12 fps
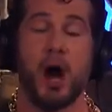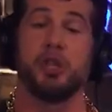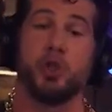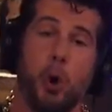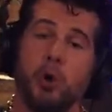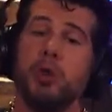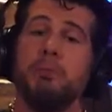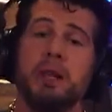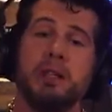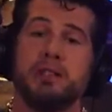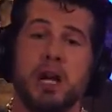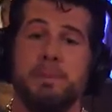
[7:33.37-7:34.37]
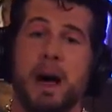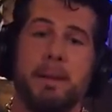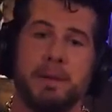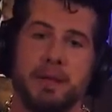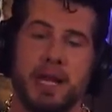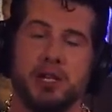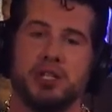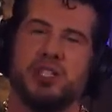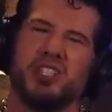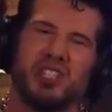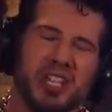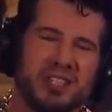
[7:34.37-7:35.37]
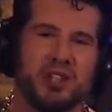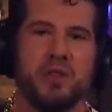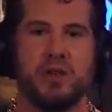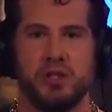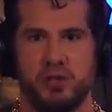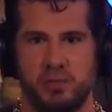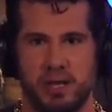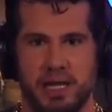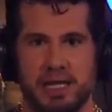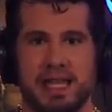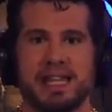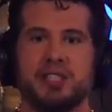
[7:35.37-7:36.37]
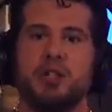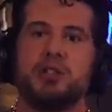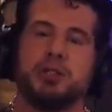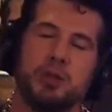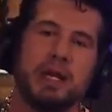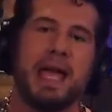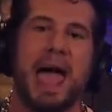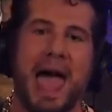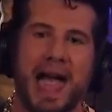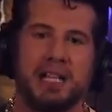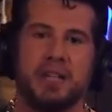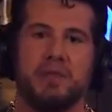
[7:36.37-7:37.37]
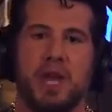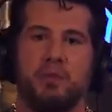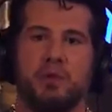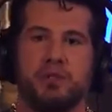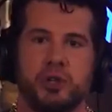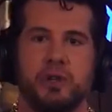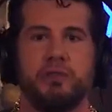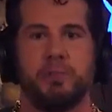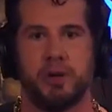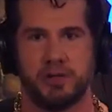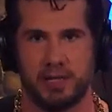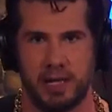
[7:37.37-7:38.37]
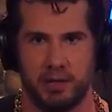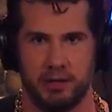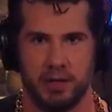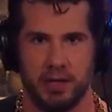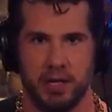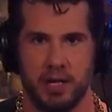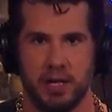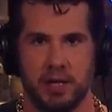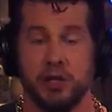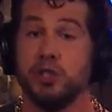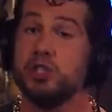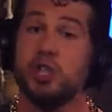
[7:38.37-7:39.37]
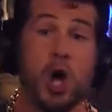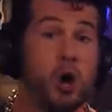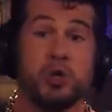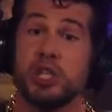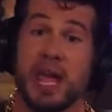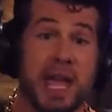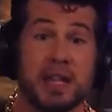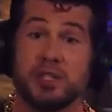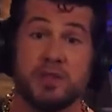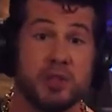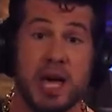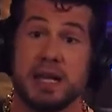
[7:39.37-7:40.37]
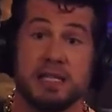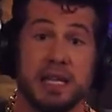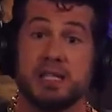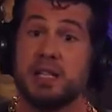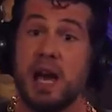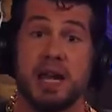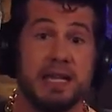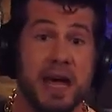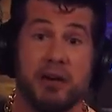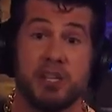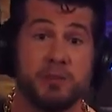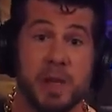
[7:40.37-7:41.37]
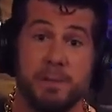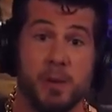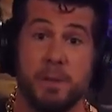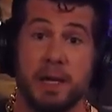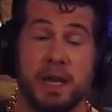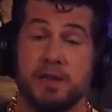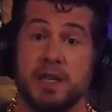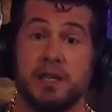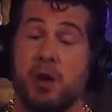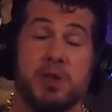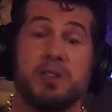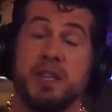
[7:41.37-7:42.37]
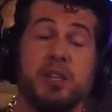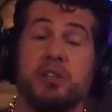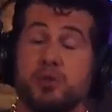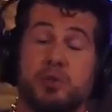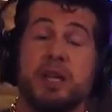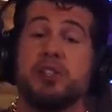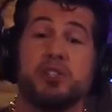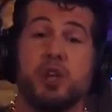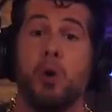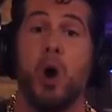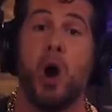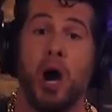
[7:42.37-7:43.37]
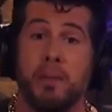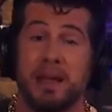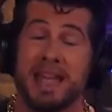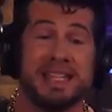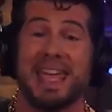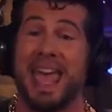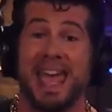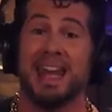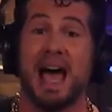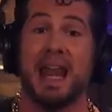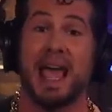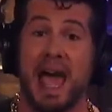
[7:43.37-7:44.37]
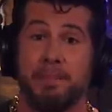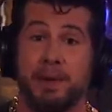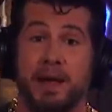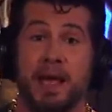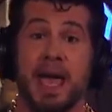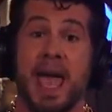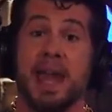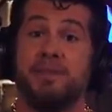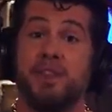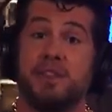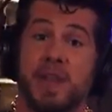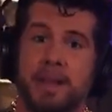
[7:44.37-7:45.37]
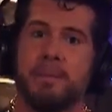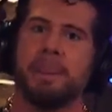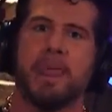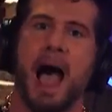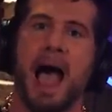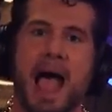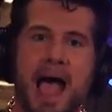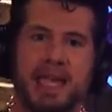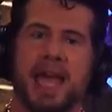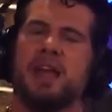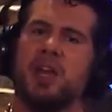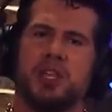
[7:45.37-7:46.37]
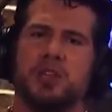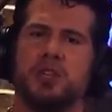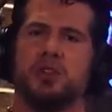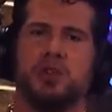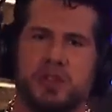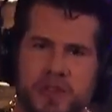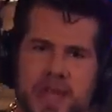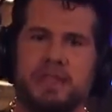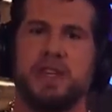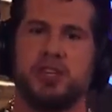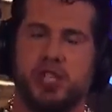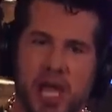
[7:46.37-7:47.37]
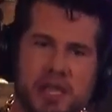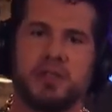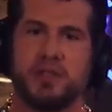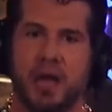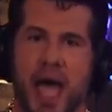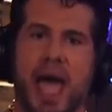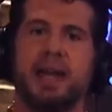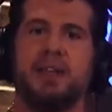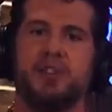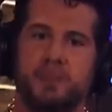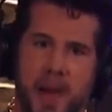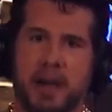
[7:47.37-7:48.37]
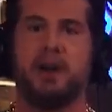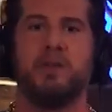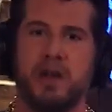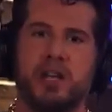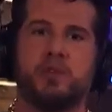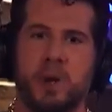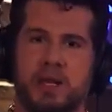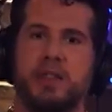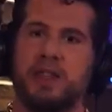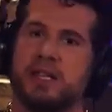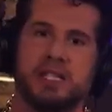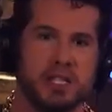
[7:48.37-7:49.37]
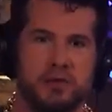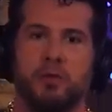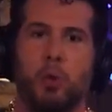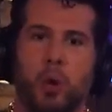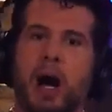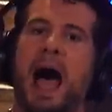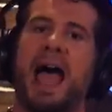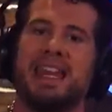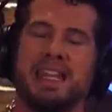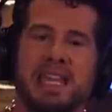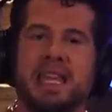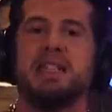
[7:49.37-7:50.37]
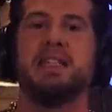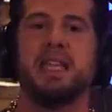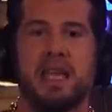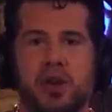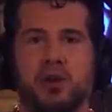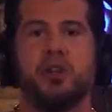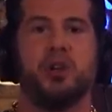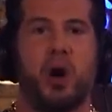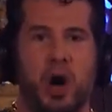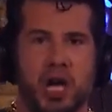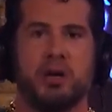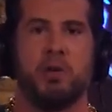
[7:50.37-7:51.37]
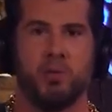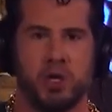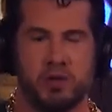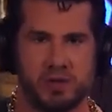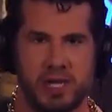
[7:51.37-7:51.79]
Our total military population is just over 2 million. That's including active and reserve personnel. Yeah. There's no chance of the United States gunning down its people because they know the citizenry is so armed. It cannot happen. And if you think, again, you think that genocide is better in Venezuela than a civil war, I need to hear your argument when you